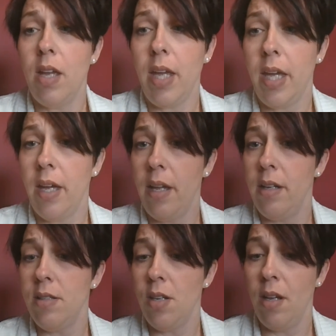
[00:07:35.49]

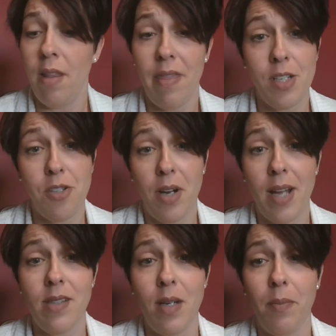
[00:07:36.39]
And that's your
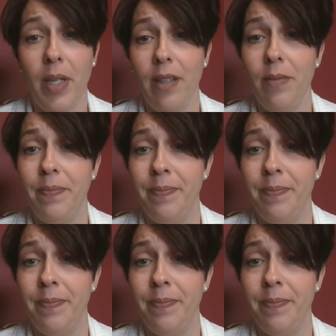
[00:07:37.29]
accident plan.